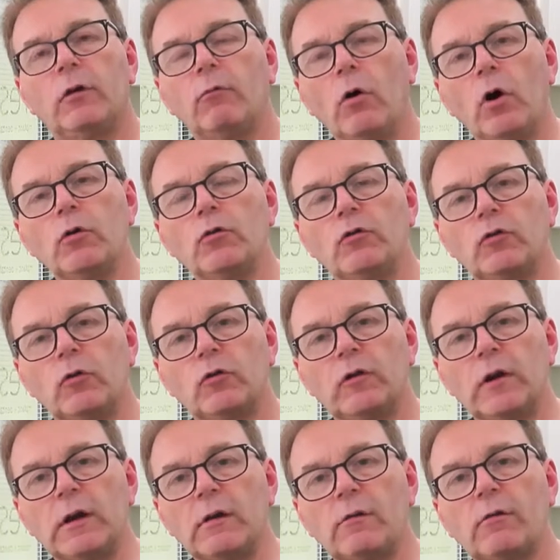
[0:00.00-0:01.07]
erodes your
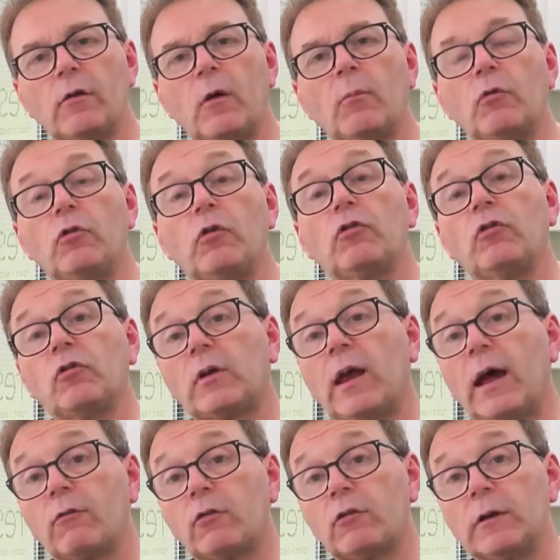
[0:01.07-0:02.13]
teeth and produces a
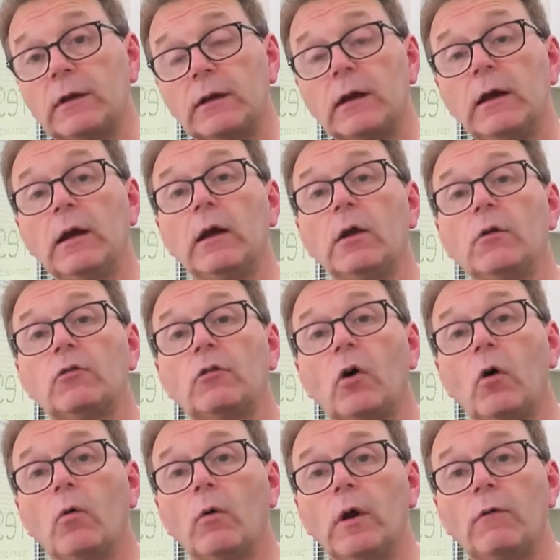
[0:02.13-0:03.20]
cavity.
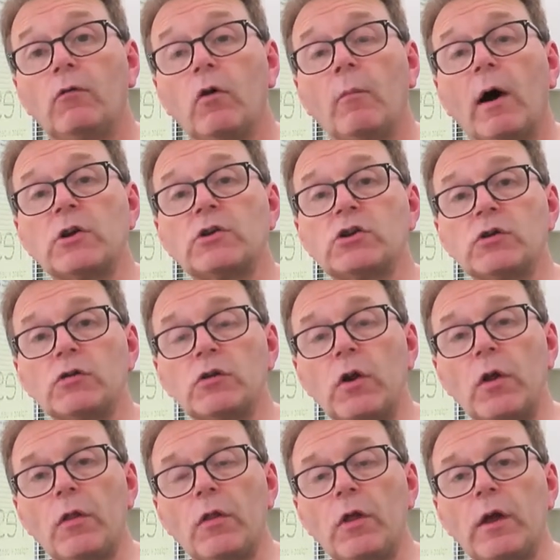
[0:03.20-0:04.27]
So if you imagine
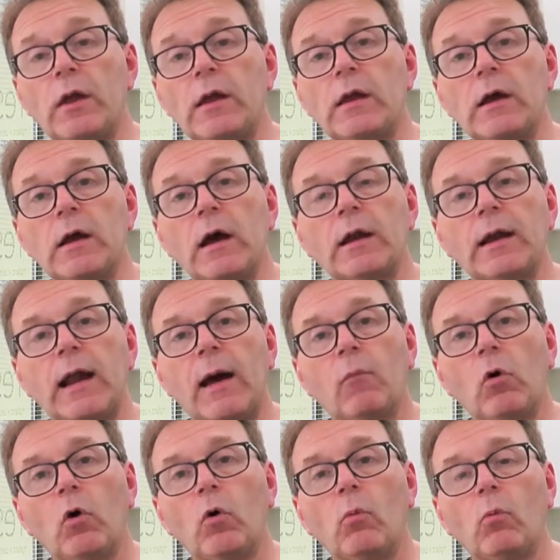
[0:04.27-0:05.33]
that the
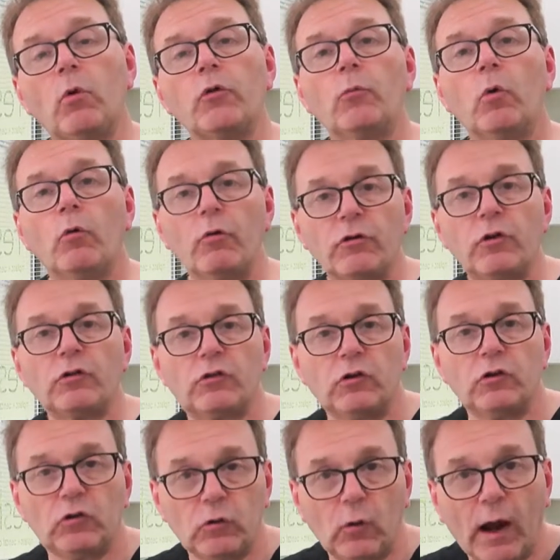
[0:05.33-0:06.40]
enamel was more
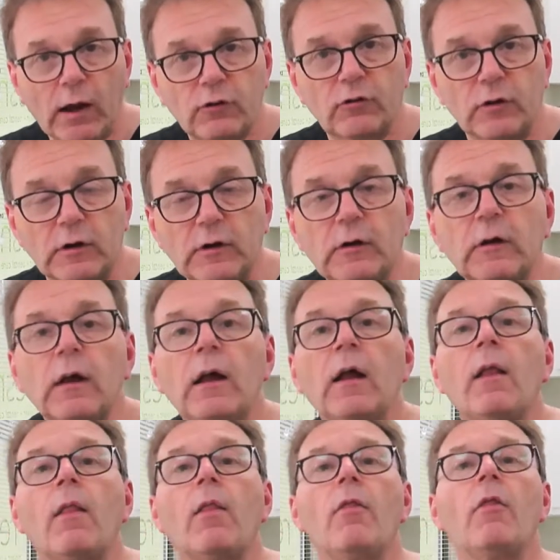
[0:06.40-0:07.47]
resistant to acid,
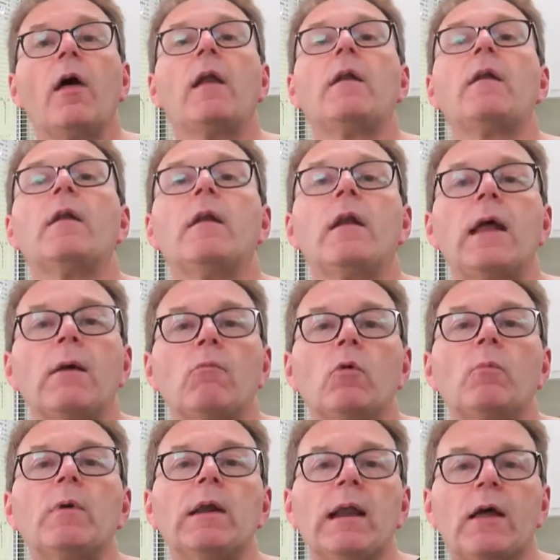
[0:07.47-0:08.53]
then it
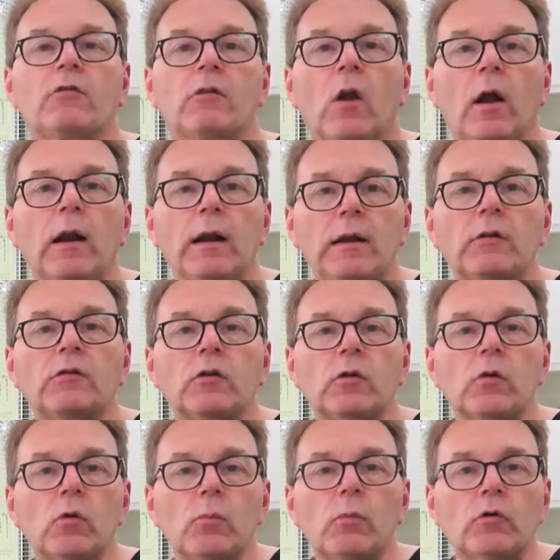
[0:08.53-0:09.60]
would be less likely
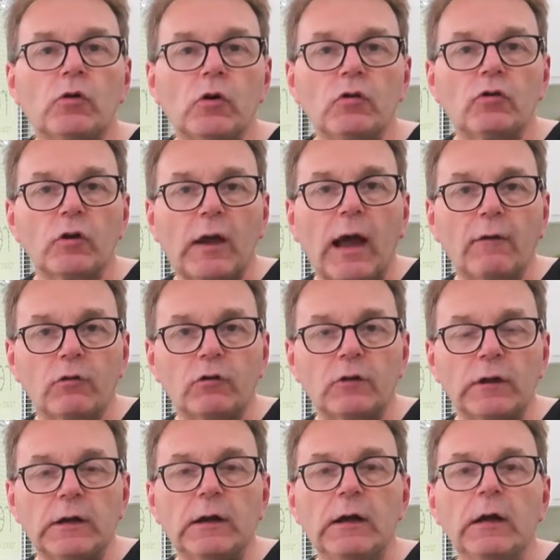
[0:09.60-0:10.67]
to produce a
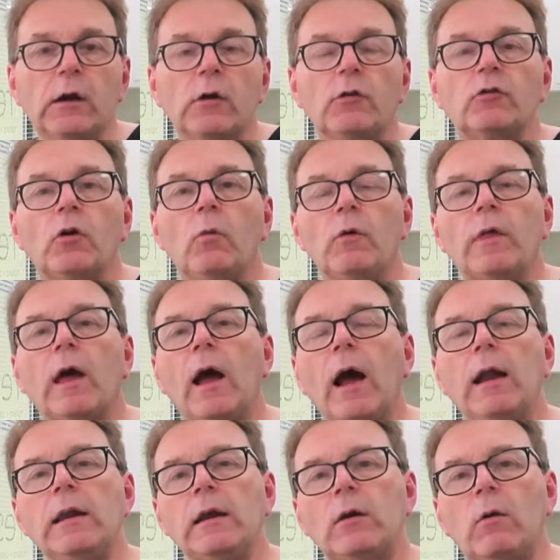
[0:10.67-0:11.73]
cavity. So without
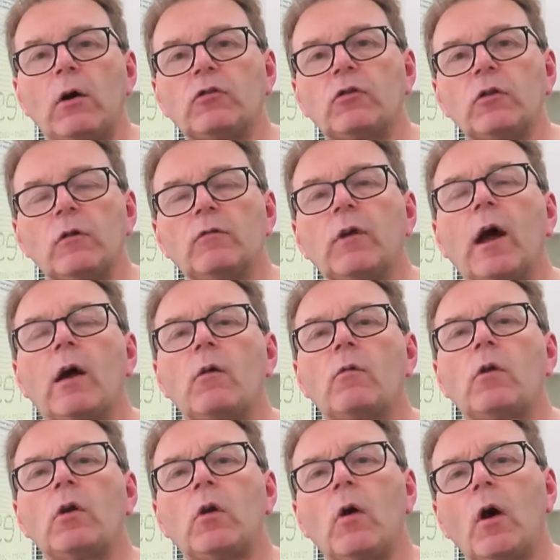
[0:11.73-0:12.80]
any question of doubt,
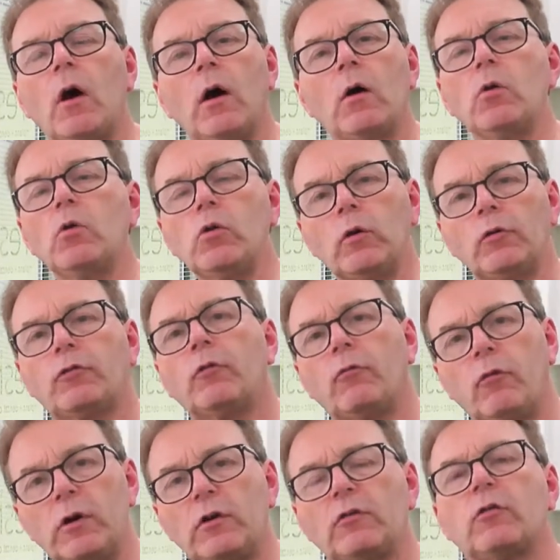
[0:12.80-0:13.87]
you know, oodles of
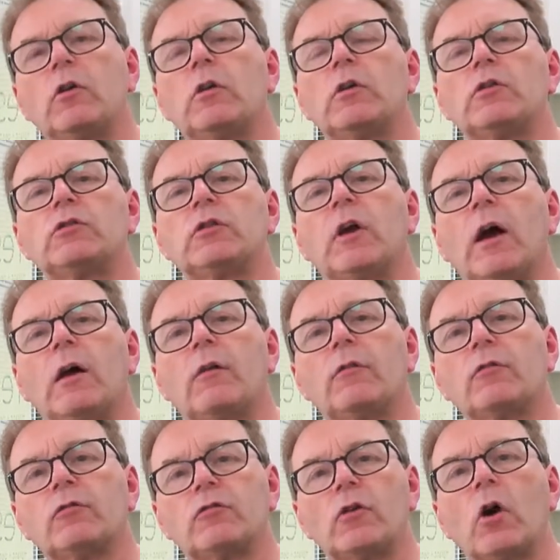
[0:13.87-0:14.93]
research have
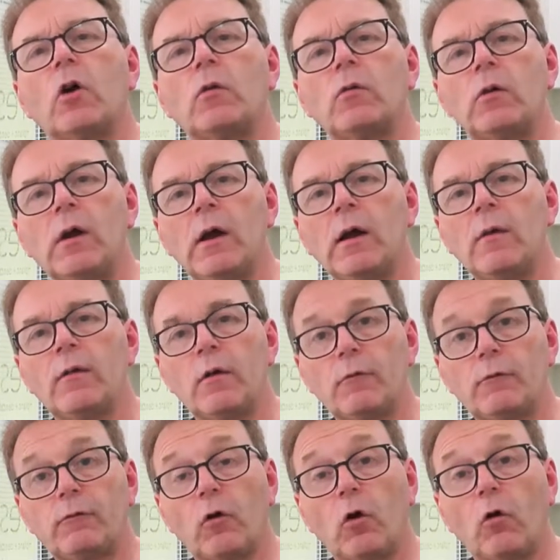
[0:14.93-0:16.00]
shown
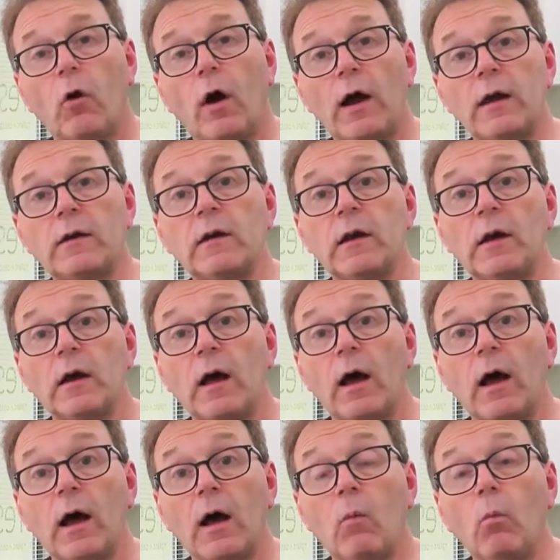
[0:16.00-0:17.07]
that fluoride
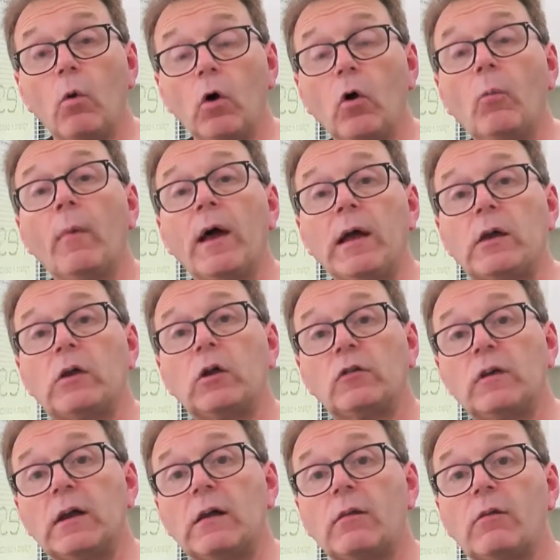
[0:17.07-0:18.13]
will make your
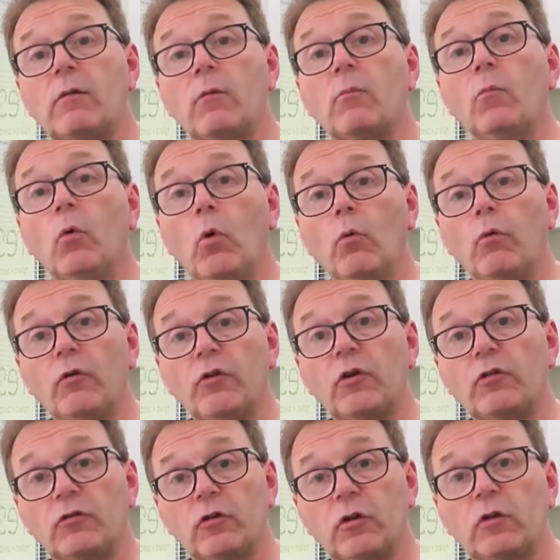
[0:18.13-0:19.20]
teeth more
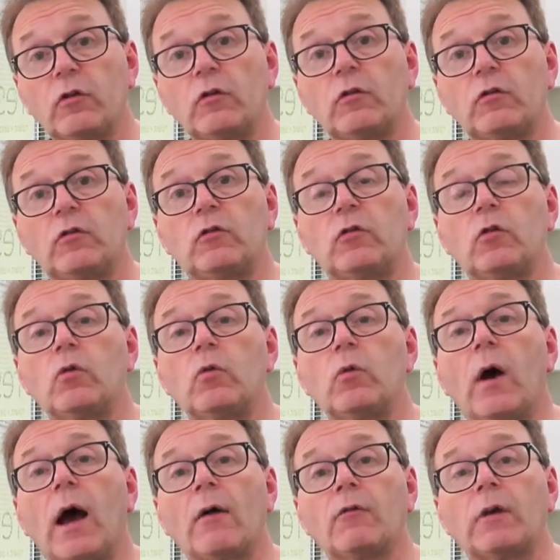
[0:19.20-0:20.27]
resistant to
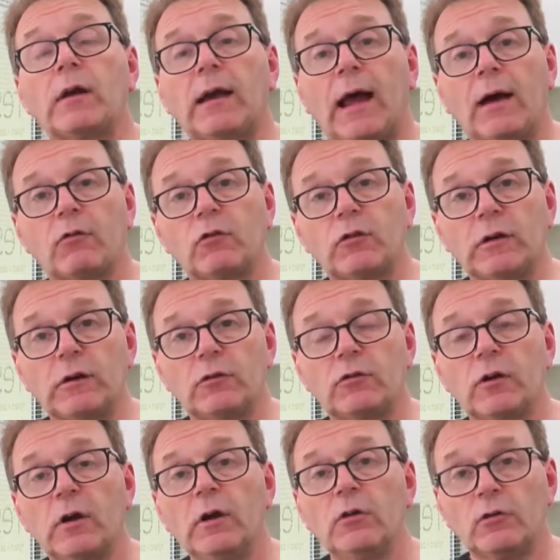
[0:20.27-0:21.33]
having cavities.
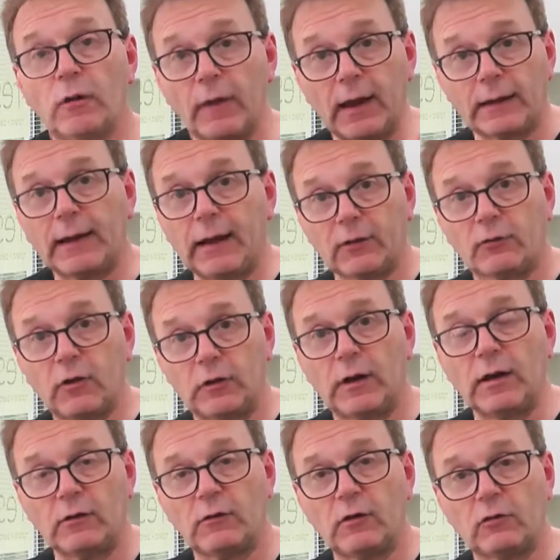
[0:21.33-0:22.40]
So that gets the
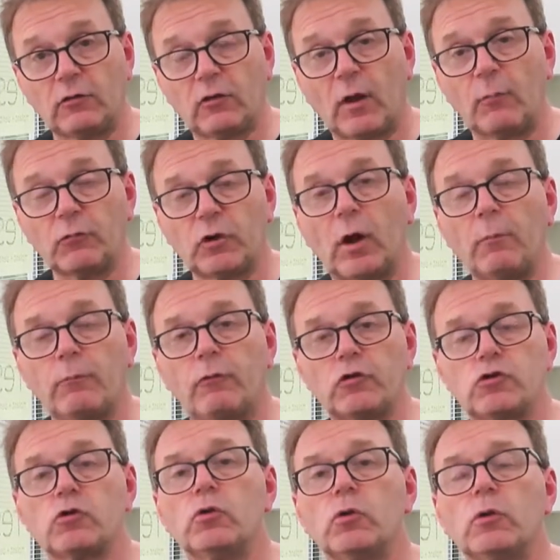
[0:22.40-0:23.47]
dentist's thumbs up for
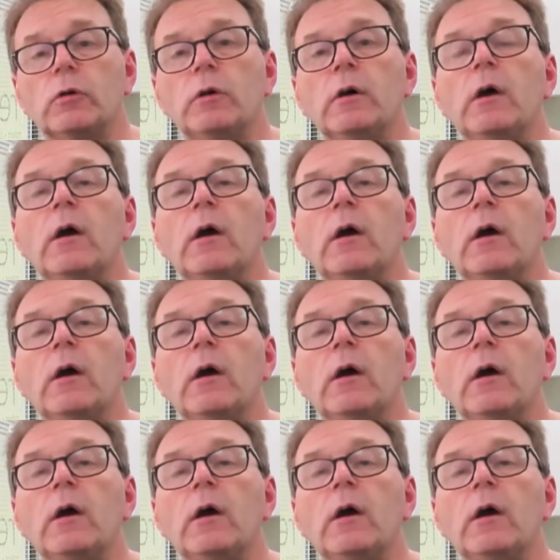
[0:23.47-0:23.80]
sure.